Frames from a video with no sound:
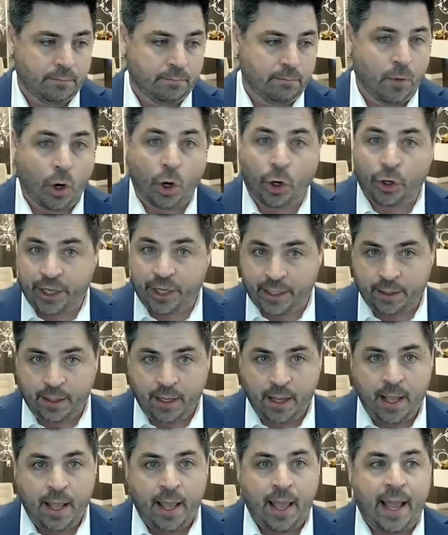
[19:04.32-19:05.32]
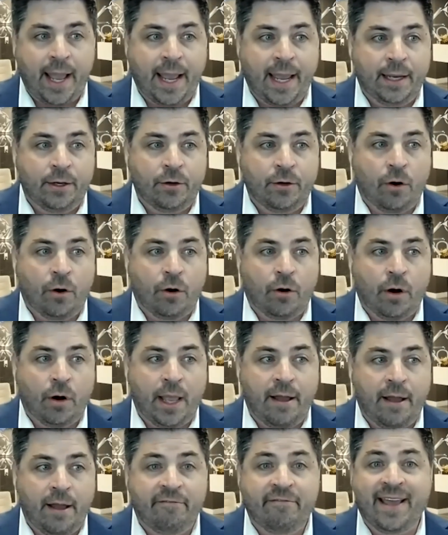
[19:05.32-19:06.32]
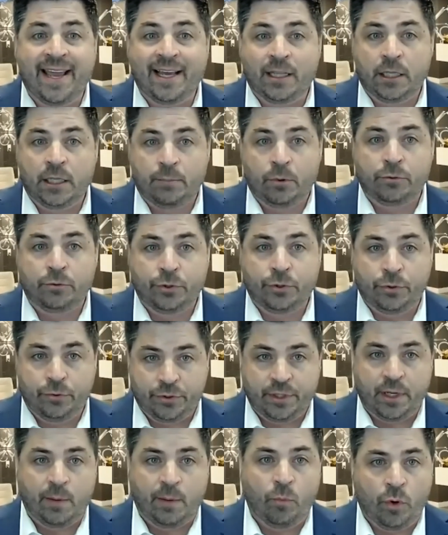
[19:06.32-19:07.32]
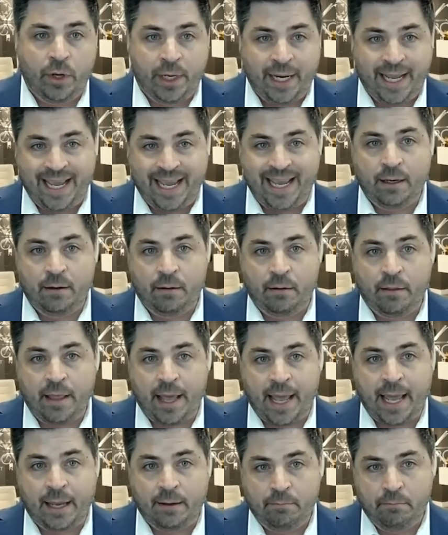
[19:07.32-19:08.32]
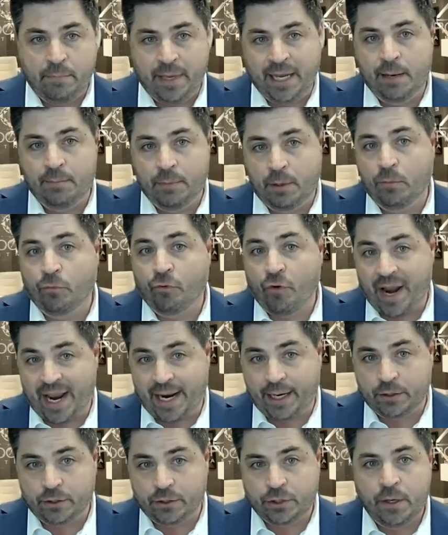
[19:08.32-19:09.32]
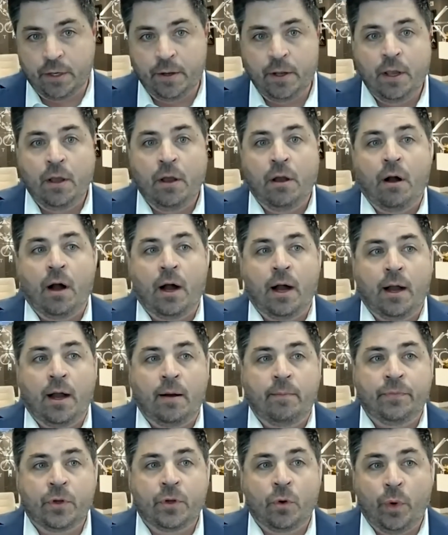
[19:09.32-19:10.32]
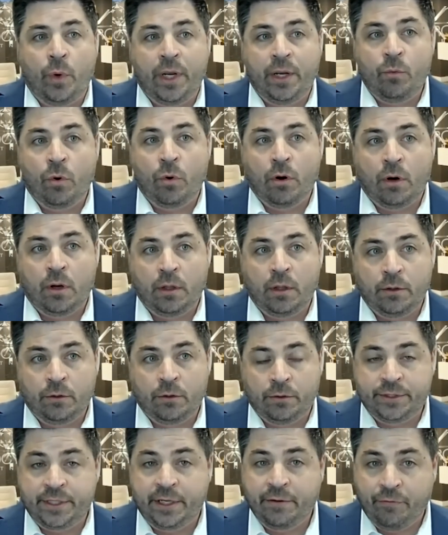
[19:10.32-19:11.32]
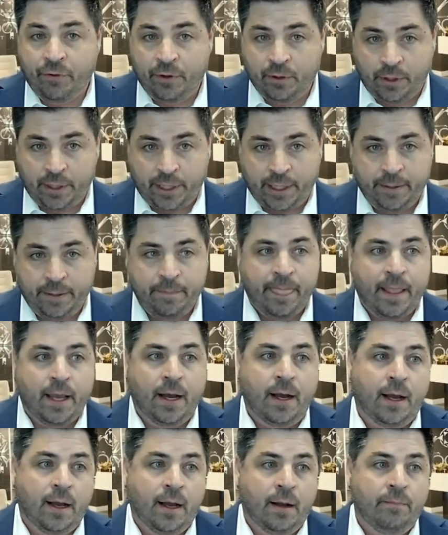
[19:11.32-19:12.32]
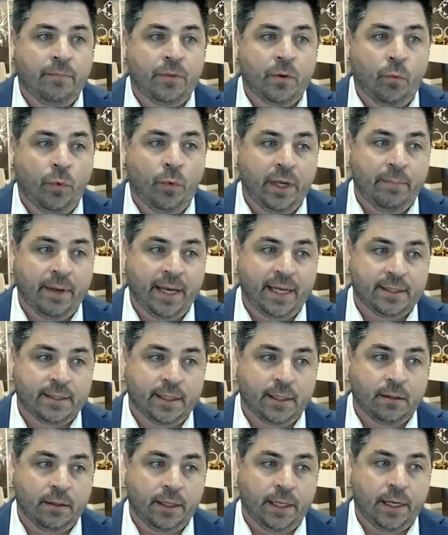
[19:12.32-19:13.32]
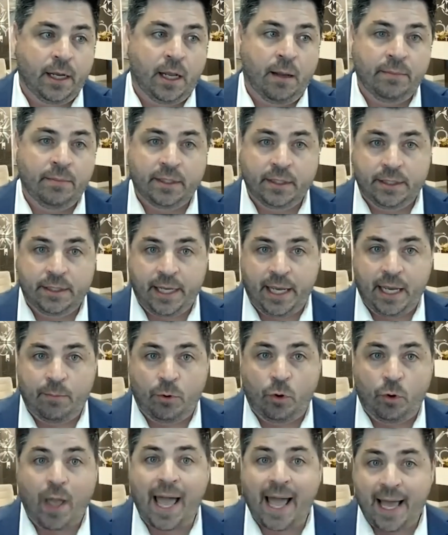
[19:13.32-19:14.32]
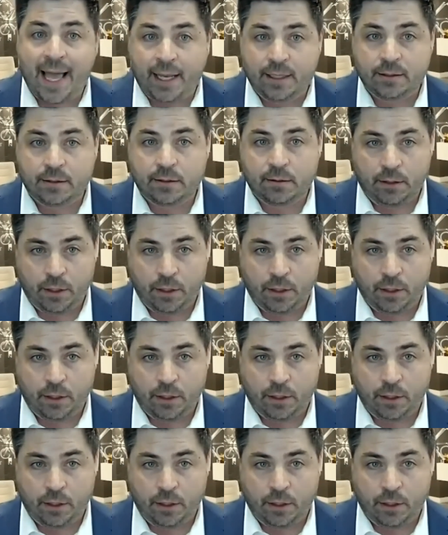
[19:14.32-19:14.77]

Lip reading: market and are available to someone in that minimum range. We work a little differently. We basically come to the table as,